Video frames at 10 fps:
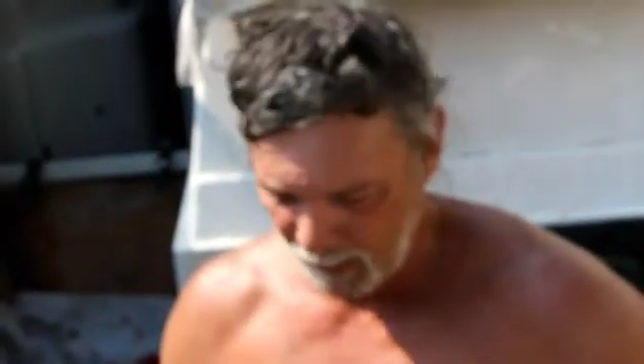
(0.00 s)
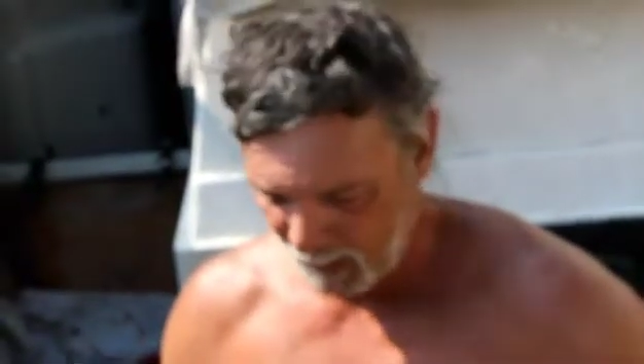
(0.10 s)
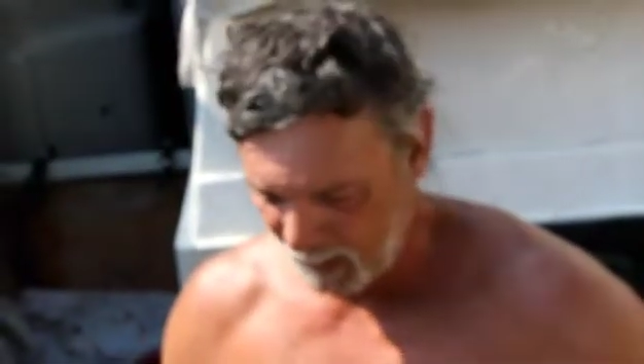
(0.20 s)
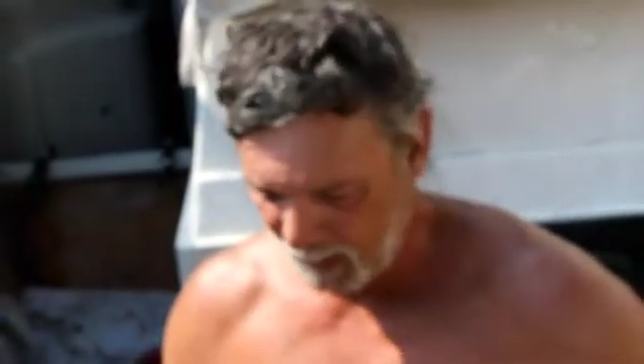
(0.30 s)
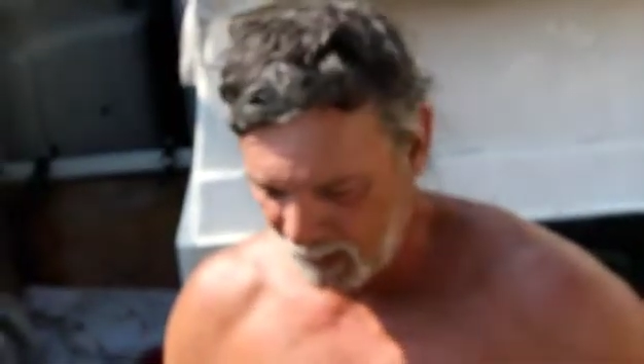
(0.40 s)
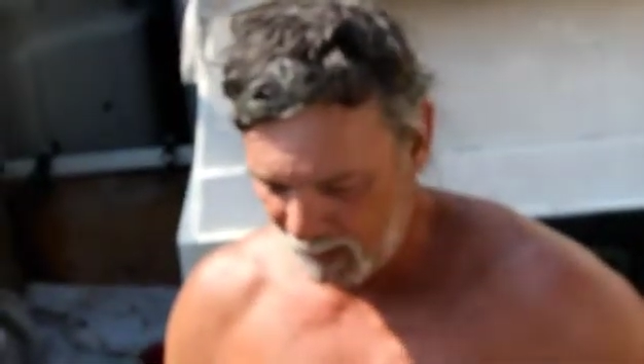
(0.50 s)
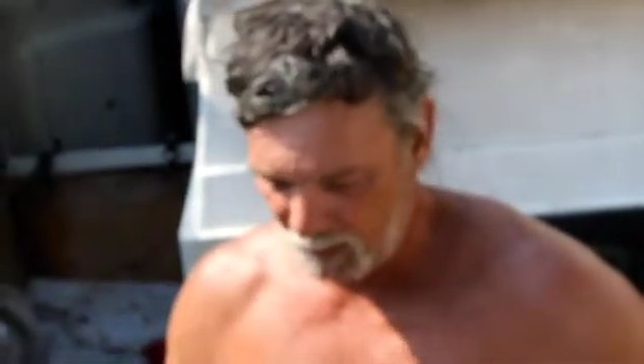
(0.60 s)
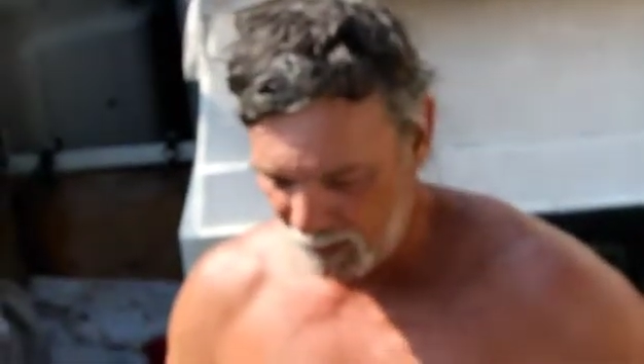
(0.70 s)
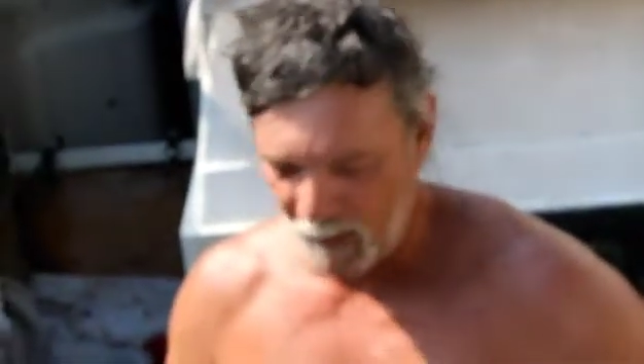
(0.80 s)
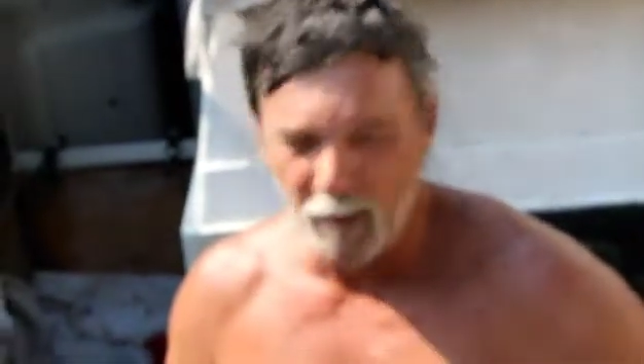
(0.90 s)

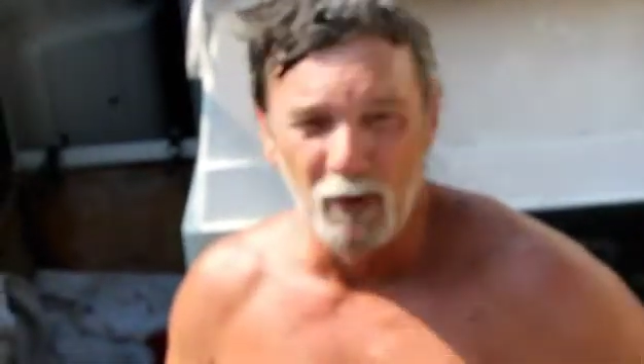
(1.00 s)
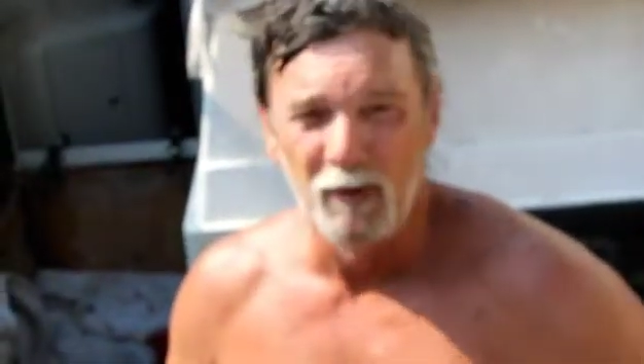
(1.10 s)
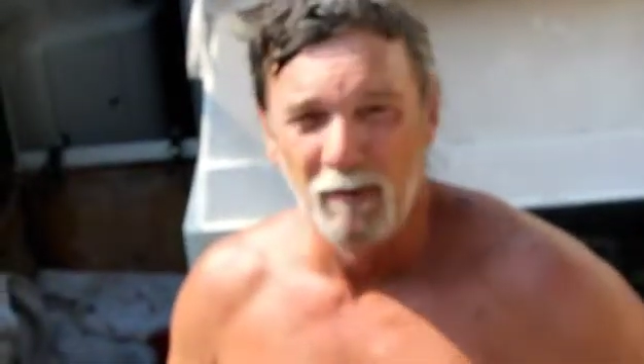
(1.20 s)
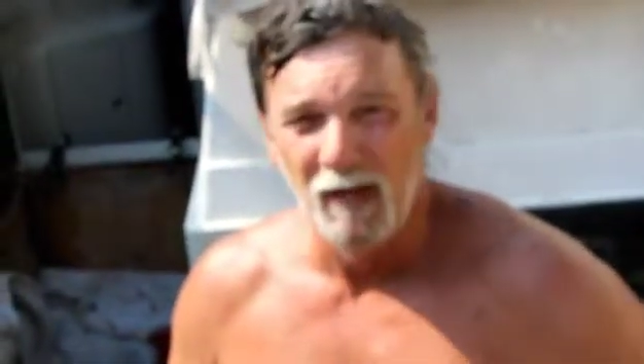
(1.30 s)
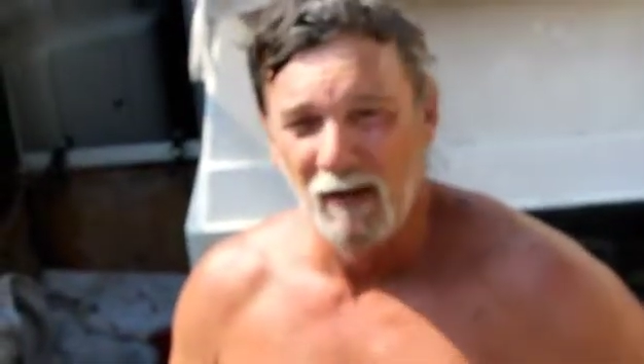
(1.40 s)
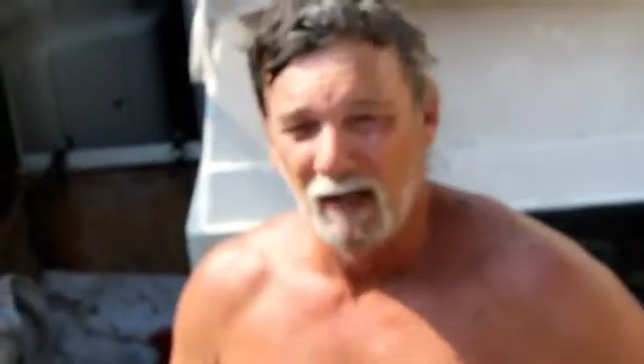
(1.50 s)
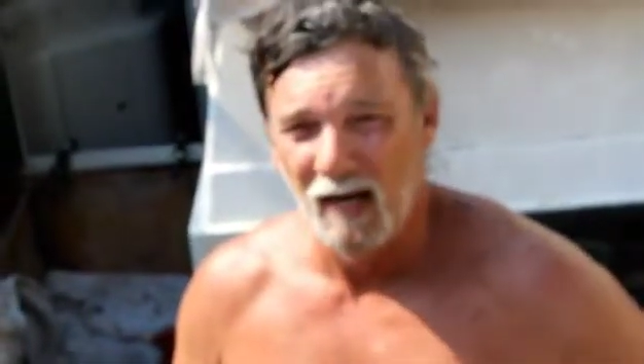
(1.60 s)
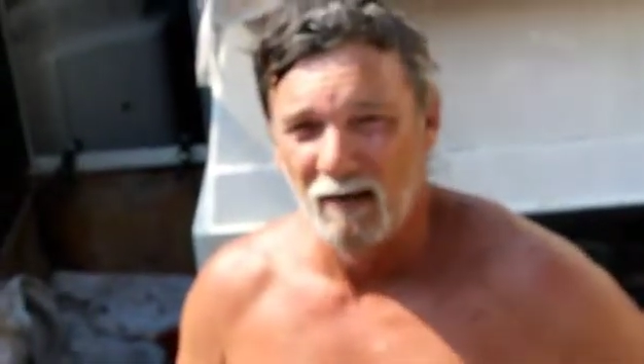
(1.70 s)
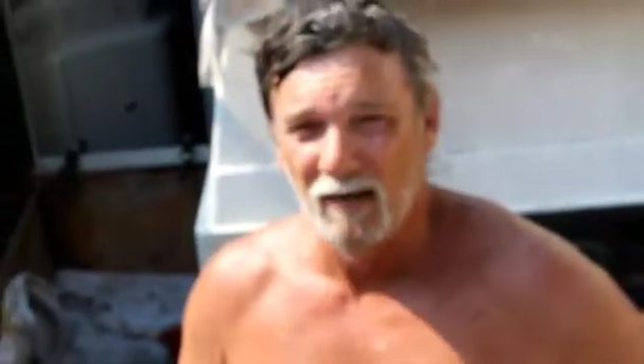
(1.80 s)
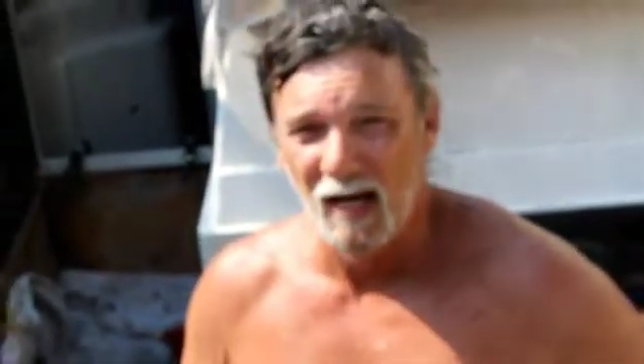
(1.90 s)
and when I pulled the motor
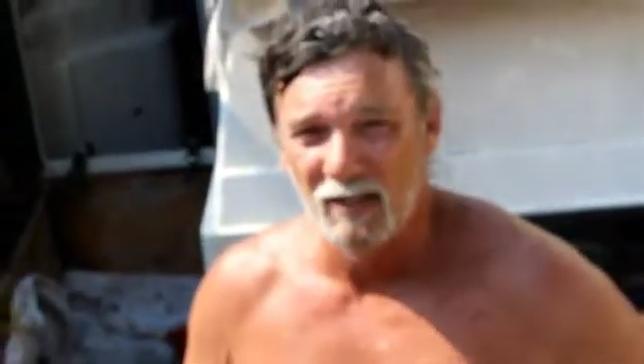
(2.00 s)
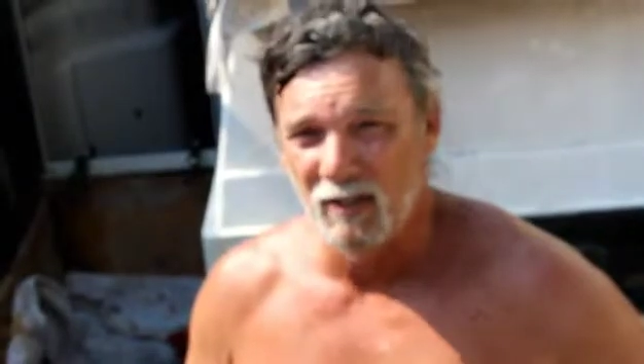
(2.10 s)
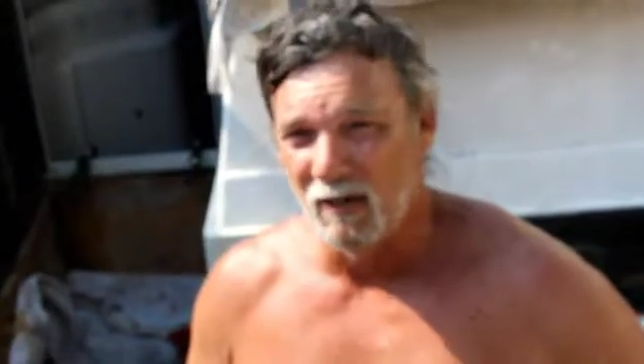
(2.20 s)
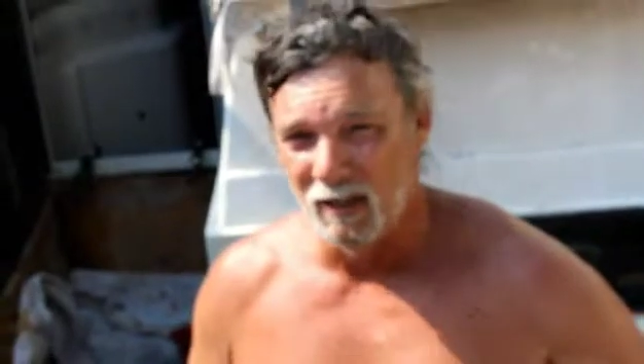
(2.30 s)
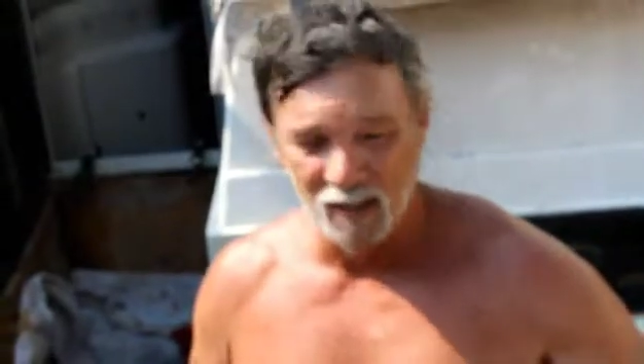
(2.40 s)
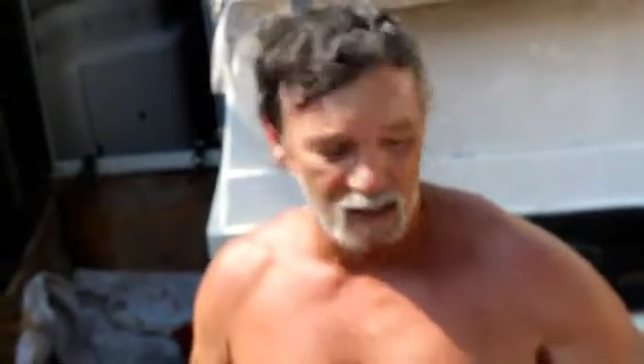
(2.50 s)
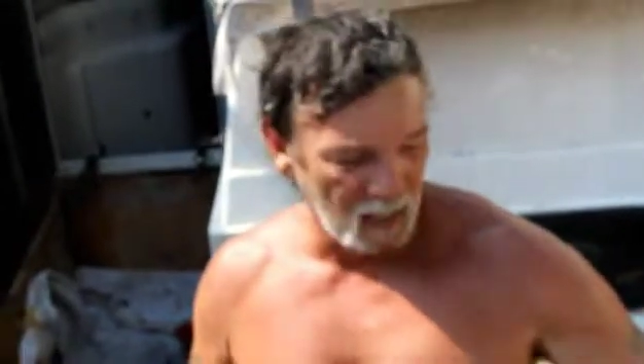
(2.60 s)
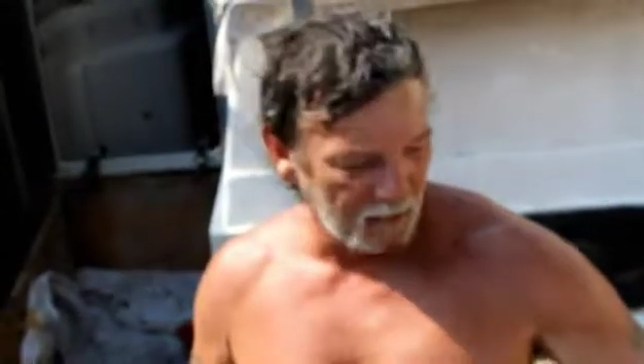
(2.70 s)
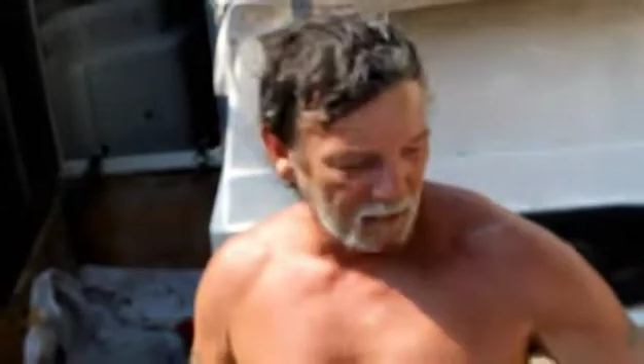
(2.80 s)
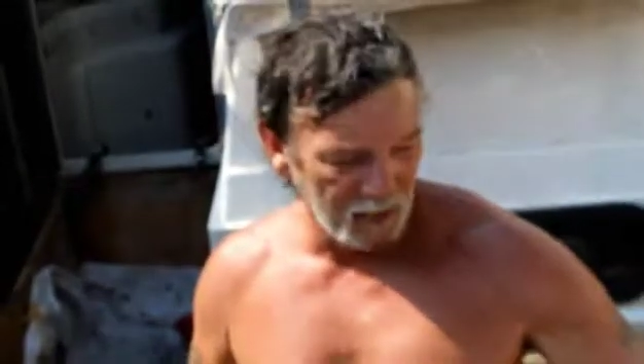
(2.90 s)
out, I started
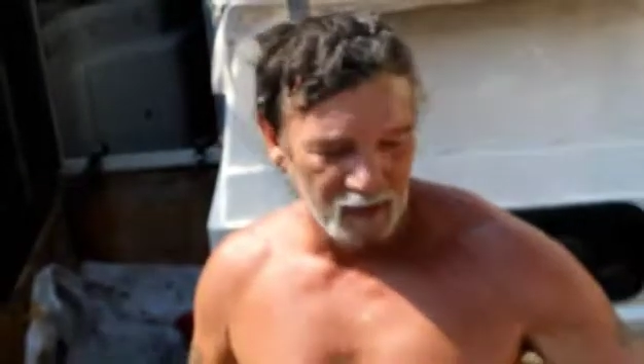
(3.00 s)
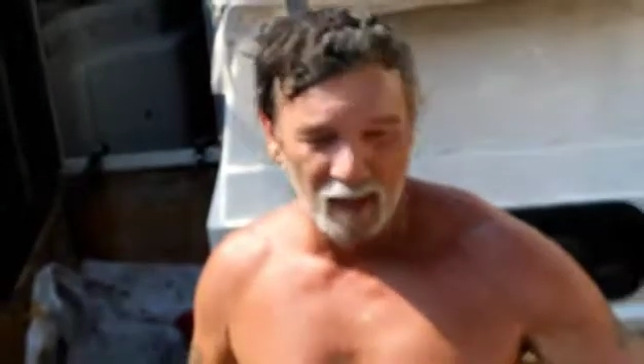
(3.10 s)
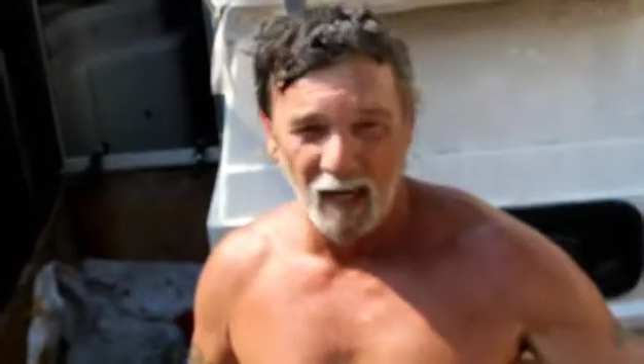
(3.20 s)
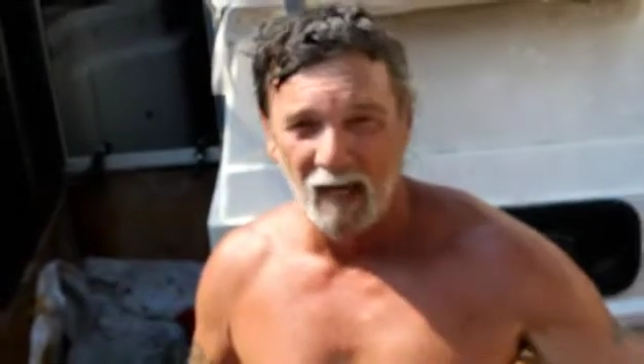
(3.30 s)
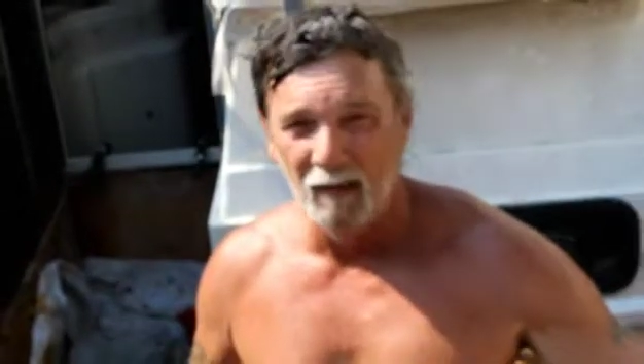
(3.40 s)
discovering